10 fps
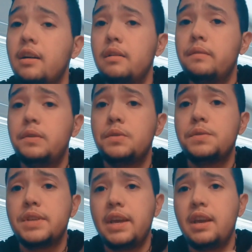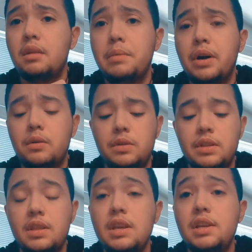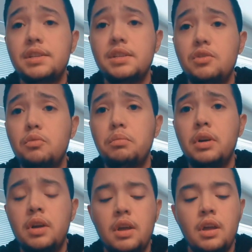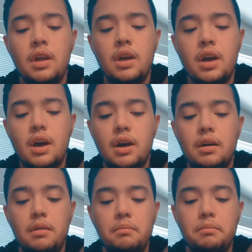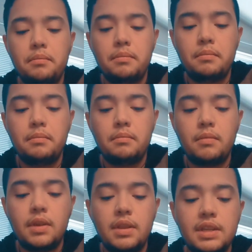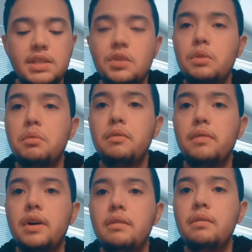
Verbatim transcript: have to say about the Snoop. I think it's the 3.5